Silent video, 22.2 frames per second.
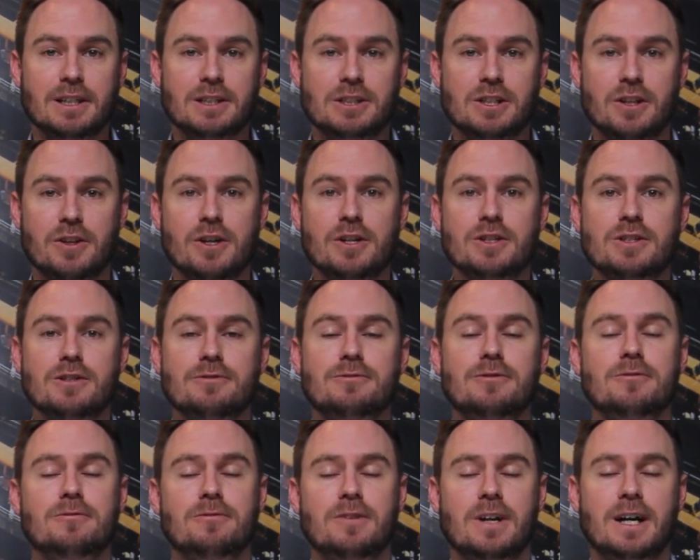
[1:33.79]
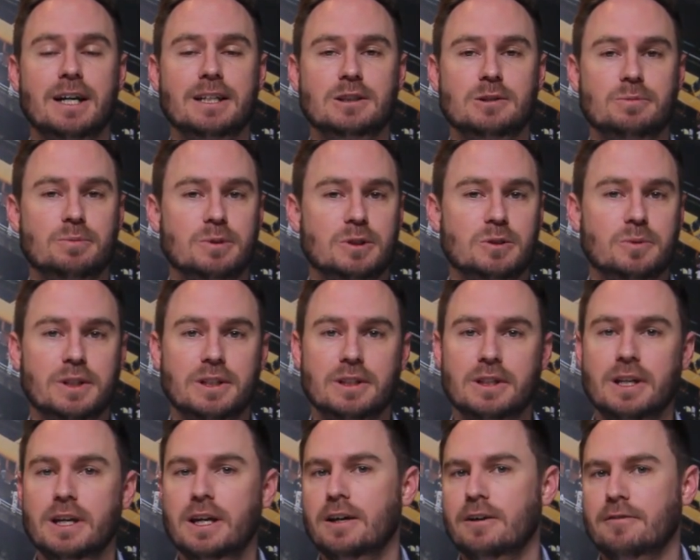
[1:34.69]
So those are for flights between,
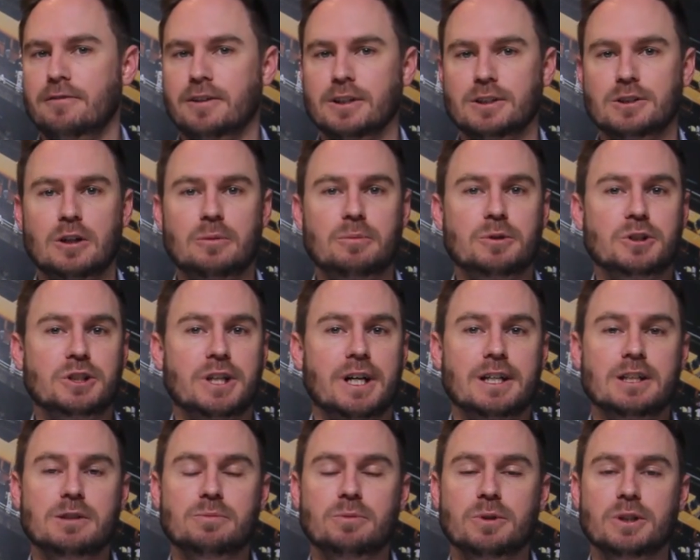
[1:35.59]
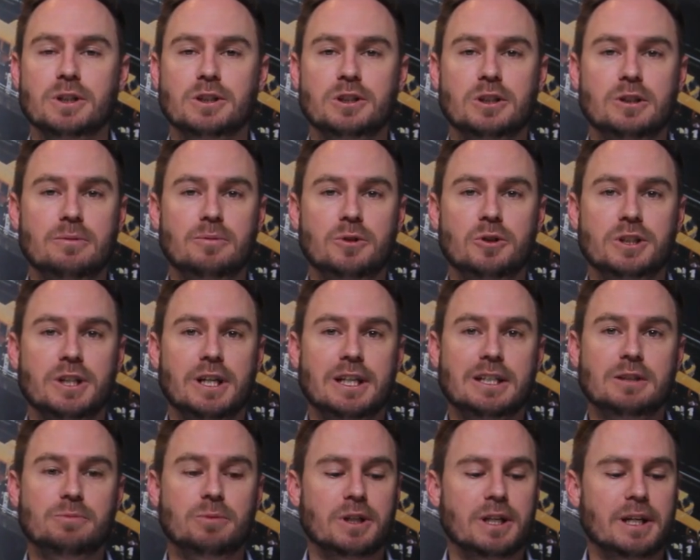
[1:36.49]
for example, Johannesburg and Durban or
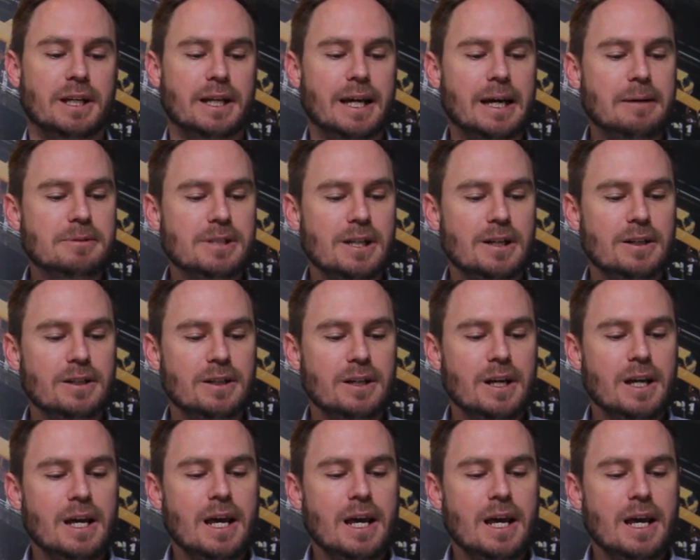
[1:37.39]
Johannesburg and Cape Town.